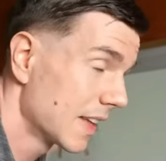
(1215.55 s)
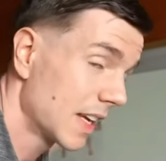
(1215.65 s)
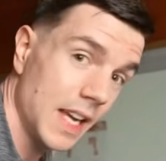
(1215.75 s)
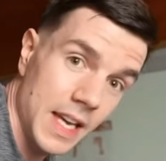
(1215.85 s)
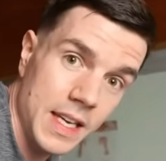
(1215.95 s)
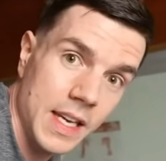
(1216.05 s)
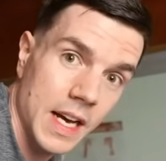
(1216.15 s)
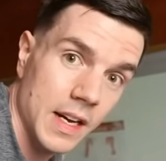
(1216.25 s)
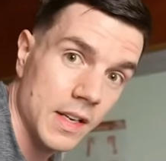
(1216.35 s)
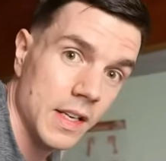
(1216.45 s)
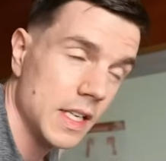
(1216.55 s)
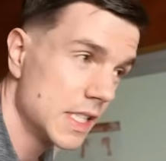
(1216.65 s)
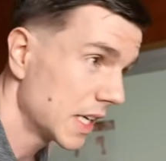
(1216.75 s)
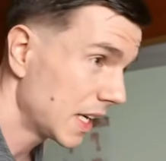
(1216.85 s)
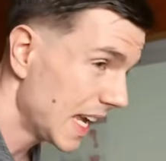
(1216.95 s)
And the key here
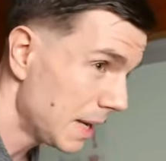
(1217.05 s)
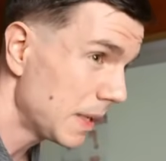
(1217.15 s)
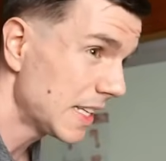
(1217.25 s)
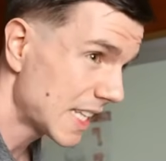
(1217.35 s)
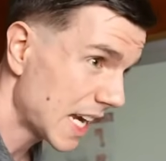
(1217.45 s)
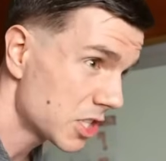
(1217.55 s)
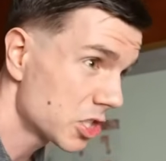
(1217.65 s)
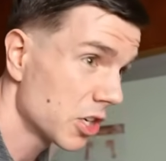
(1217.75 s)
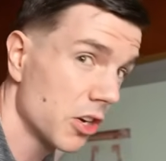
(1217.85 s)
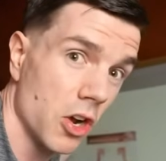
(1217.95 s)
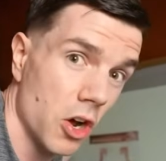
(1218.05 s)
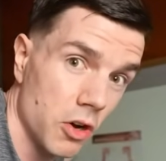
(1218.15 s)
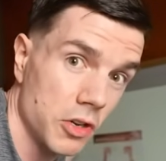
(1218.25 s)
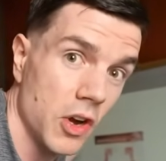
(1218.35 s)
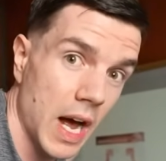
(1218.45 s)
is you're keeping tension
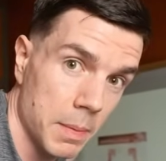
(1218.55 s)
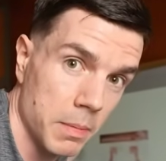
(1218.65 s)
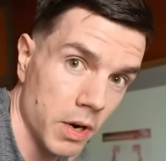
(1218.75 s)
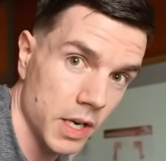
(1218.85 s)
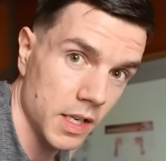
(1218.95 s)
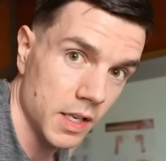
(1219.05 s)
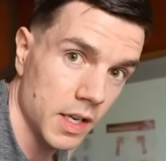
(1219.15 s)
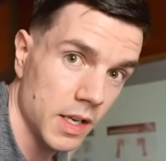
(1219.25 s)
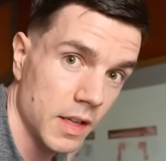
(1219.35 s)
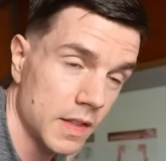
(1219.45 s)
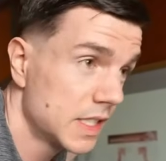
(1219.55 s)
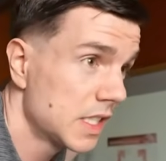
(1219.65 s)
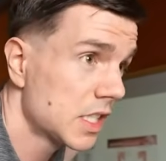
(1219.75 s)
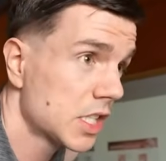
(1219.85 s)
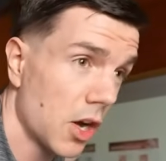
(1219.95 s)
on your upper body. This
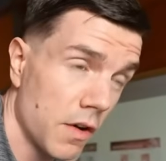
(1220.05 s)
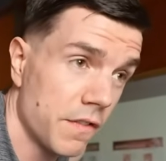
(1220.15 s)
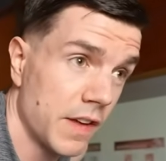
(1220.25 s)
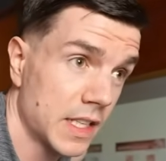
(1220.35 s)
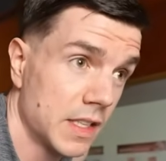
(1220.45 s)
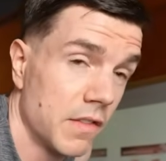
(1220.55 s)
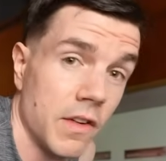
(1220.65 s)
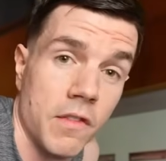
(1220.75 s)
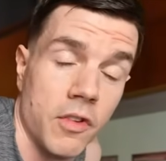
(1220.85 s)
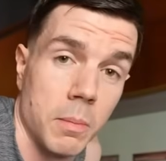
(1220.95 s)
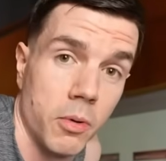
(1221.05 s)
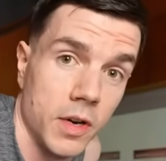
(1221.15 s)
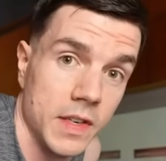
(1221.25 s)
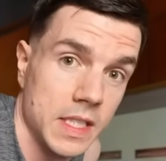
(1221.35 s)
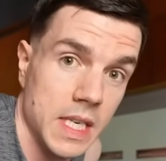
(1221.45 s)
is so effective for
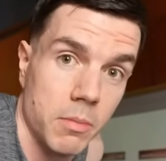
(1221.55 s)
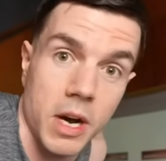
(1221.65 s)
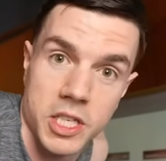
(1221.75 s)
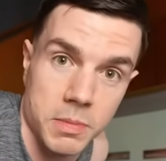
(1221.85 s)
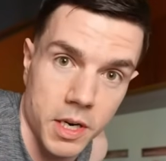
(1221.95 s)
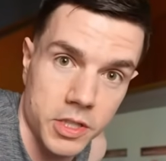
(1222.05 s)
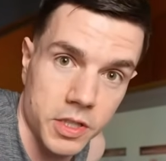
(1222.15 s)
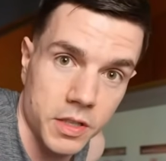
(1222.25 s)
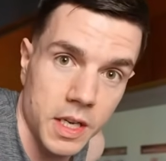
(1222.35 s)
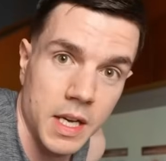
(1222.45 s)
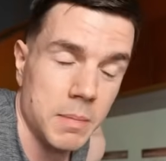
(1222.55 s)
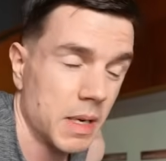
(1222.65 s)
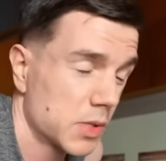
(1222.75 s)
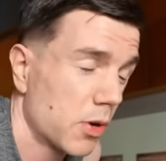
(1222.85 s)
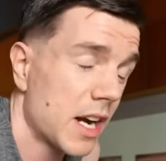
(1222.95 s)
improving dip range of motion
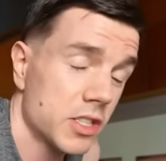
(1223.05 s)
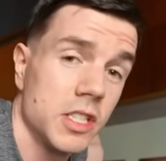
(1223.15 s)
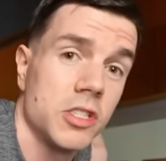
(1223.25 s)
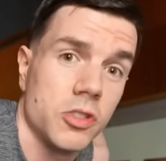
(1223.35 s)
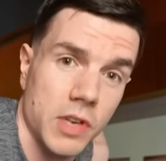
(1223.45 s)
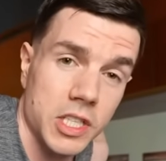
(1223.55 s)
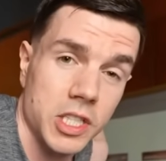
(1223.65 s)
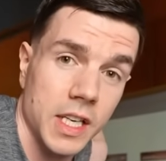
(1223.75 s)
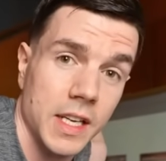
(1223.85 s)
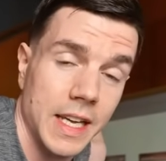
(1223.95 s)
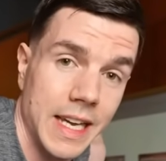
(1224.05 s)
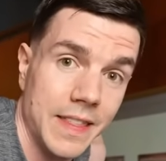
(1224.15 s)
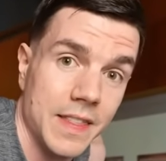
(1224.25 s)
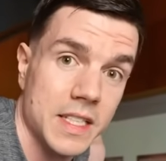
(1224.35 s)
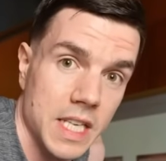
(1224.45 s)
because we're actually stretching
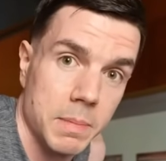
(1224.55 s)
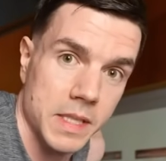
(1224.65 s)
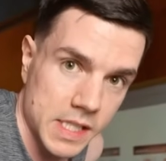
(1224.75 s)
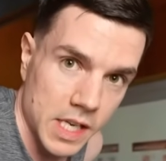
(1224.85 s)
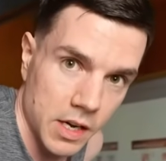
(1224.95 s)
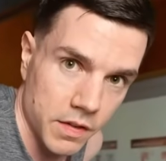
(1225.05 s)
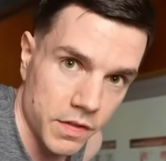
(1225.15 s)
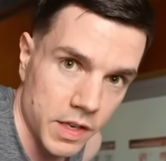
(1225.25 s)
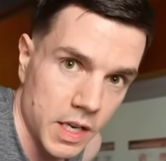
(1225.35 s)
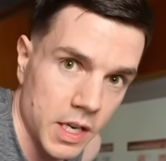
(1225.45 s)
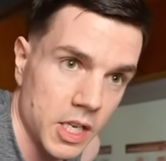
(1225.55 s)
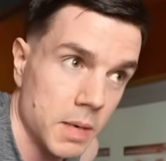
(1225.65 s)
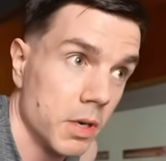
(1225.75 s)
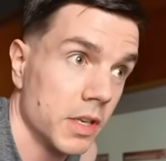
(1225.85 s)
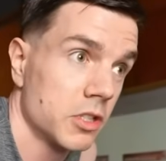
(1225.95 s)
in the dip itself. You're
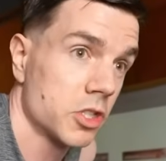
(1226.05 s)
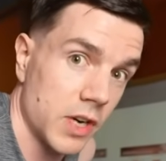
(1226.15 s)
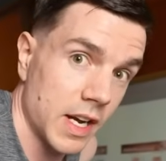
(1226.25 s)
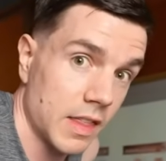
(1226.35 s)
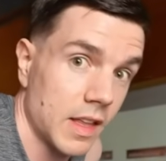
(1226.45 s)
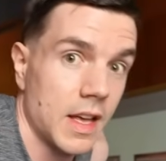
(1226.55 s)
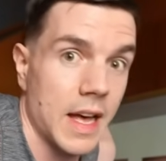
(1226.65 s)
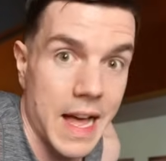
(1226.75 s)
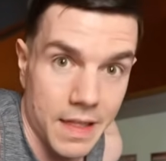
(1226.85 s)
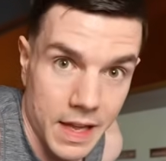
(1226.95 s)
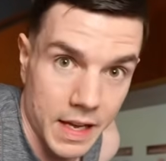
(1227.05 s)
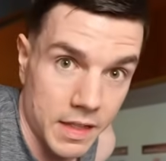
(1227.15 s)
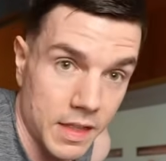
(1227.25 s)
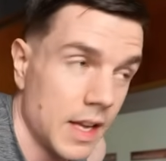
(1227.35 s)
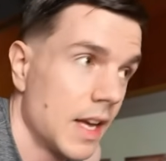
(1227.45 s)
building strength at
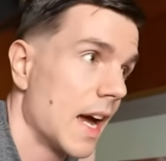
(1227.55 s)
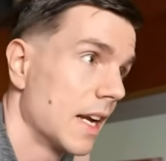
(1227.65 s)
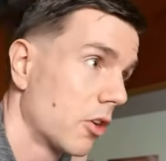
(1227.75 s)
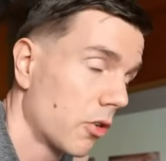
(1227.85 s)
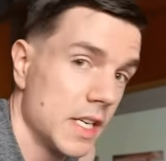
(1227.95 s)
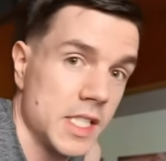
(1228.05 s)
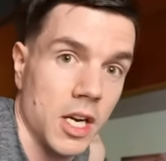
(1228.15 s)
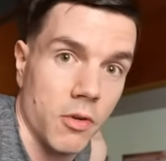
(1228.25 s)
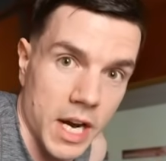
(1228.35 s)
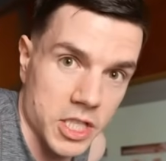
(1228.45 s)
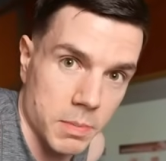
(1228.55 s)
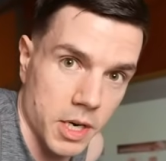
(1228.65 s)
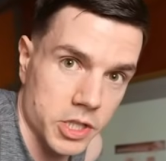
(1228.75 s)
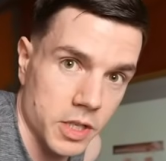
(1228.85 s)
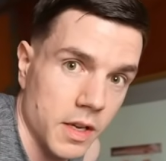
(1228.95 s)
length and increasing your range of
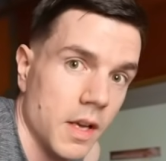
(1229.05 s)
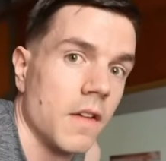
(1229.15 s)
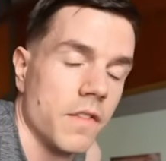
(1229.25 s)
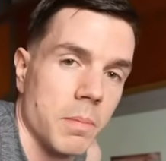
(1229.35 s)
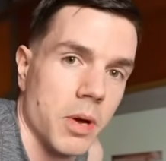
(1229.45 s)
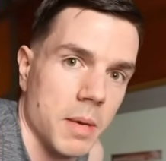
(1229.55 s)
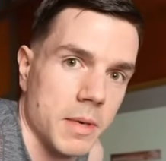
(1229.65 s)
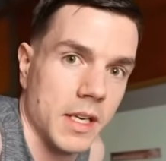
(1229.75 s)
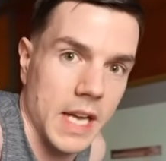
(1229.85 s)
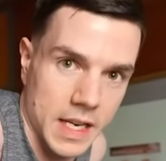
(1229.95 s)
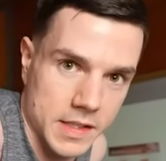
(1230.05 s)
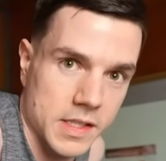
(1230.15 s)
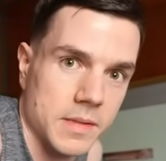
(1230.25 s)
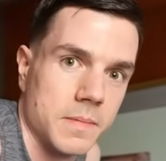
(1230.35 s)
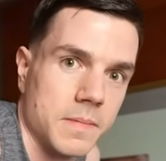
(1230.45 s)
motion for permanent gains.